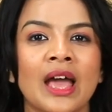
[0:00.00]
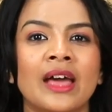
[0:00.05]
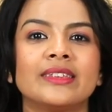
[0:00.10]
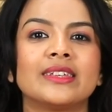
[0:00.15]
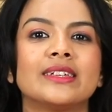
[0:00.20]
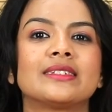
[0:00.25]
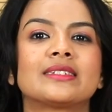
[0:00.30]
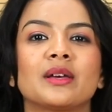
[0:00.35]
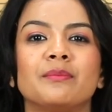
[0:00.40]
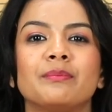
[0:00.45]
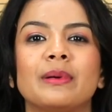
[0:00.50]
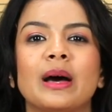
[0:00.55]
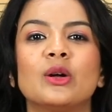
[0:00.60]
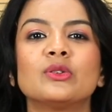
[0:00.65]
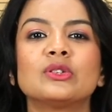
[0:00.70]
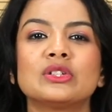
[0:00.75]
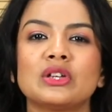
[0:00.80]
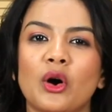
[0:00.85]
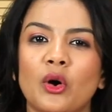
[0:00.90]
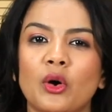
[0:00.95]
These
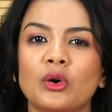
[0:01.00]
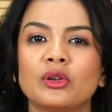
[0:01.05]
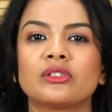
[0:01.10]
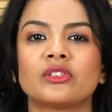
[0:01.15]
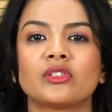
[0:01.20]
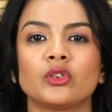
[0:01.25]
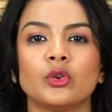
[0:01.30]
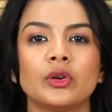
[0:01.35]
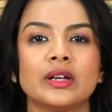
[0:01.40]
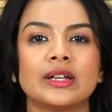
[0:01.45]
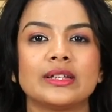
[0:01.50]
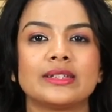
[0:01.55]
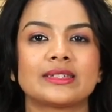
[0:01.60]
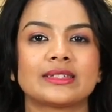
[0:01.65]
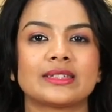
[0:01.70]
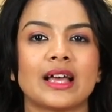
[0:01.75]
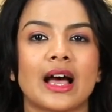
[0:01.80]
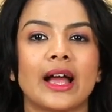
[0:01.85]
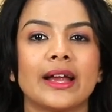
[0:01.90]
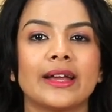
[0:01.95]
compounds also
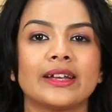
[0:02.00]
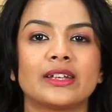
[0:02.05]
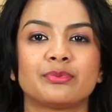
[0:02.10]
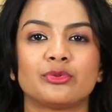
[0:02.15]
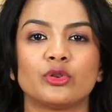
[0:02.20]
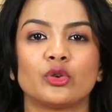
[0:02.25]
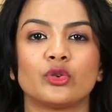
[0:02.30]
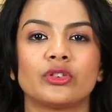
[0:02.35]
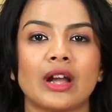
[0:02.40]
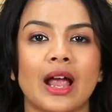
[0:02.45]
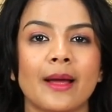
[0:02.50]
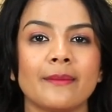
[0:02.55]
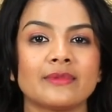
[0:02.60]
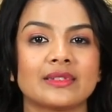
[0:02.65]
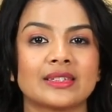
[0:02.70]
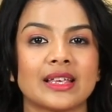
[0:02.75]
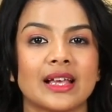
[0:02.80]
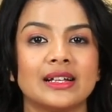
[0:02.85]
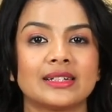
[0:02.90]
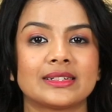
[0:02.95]
incite programmed
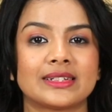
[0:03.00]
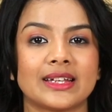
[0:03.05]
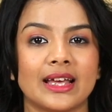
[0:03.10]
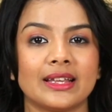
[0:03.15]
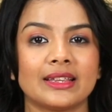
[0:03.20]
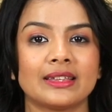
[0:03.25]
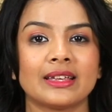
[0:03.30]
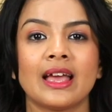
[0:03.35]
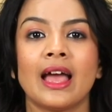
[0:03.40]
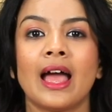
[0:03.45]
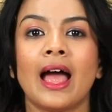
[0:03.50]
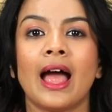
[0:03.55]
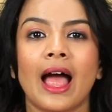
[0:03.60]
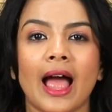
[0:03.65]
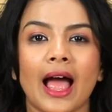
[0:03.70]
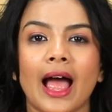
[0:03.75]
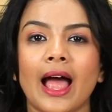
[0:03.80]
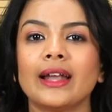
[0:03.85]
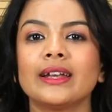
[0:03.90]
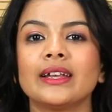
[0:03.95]
cell death
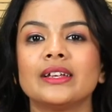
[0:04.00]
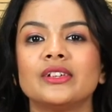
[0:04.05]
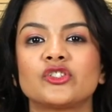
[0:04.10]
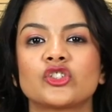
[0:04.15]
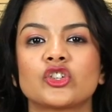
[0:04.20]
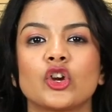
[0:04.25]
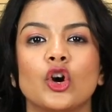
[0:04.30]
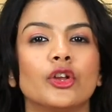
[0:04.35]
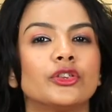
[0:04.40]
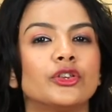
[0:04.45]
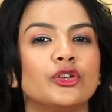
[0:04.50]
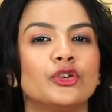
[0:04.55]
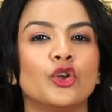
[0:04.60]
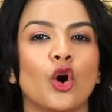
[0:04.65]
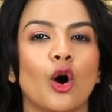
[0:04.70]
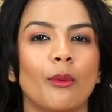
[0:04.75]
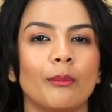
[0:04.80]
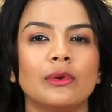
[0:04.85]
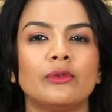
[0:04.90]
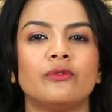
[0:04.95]
and ensure the
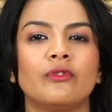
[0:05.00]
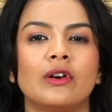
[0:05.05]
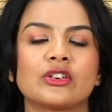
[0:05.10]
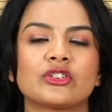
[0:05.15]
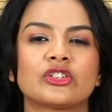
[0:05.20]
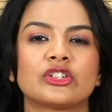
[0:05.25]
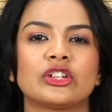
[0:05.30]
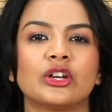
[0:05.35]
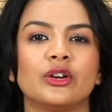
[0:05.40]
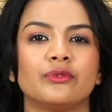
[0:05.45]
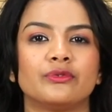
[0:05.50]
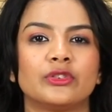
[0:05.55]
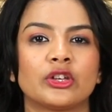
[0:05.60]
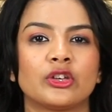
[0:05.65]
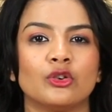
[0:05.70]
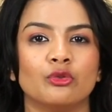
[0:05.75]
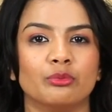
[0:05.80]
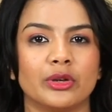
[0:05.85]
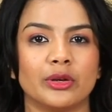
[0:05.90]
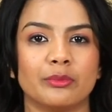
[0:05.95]
normal functioning of the
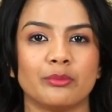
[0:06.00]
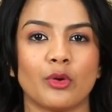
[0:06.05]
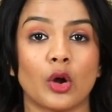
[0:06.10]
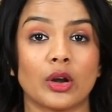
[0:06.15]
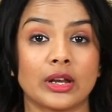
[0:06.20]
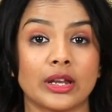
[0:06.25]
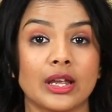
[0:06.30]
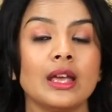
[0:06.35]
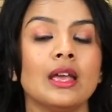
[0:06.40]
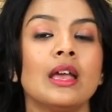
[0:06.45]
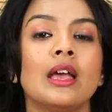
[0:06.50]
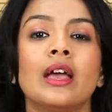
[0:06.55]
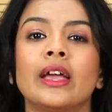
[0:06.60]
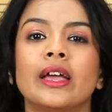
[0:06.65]
human body.